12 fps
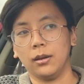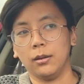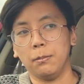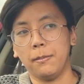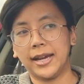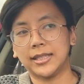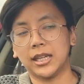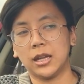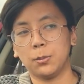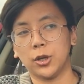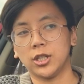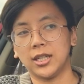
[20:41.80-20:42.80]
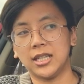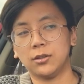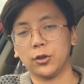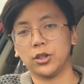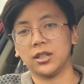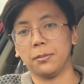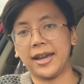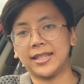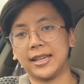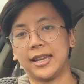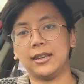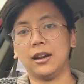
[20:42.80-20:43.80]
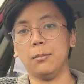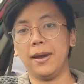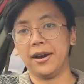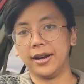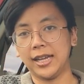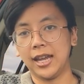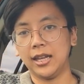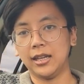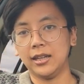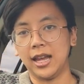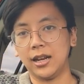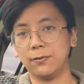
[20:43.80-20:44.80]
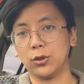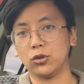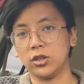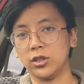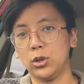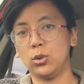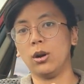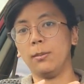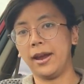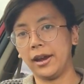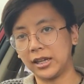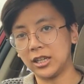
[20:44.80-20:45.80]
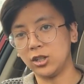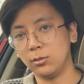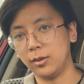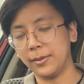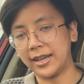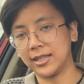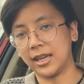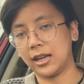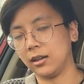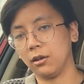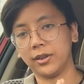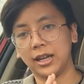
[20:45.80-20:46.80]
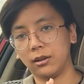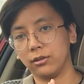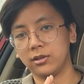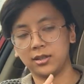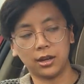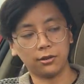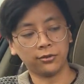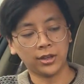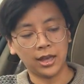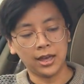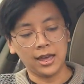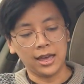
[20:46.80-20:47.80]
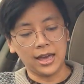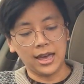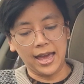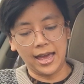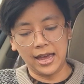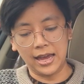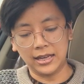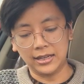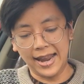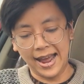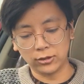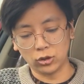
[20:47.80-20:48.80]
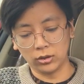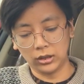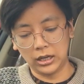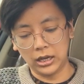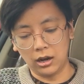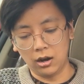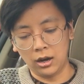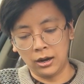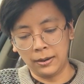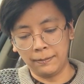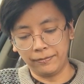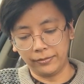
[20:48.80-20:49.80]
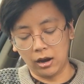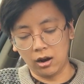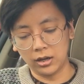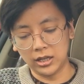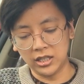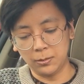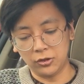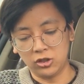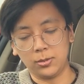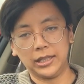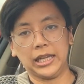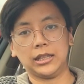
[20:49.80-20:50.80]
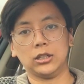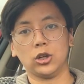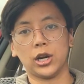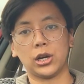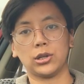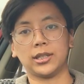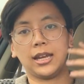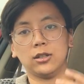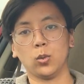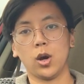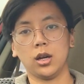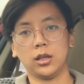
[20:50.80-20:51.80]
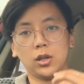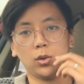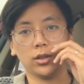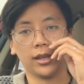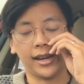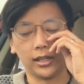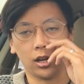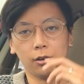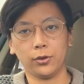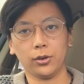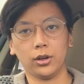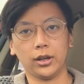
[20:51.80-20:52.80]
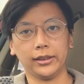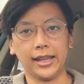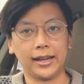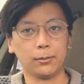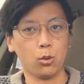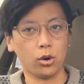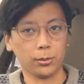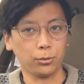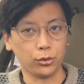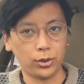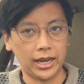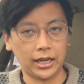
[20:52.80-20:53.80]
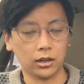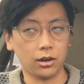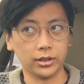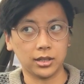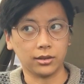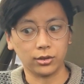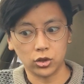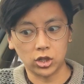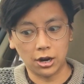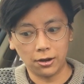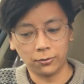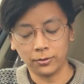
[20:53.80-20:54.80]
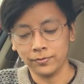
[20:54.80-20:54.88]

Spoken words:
Mexican person is versus a Mexican American, and if you're just too American to be Mexican and all that other stuff. And naturally, Ari's supposed to be like the darker skinned one who's like tougher and like more brooding and all this other stuff.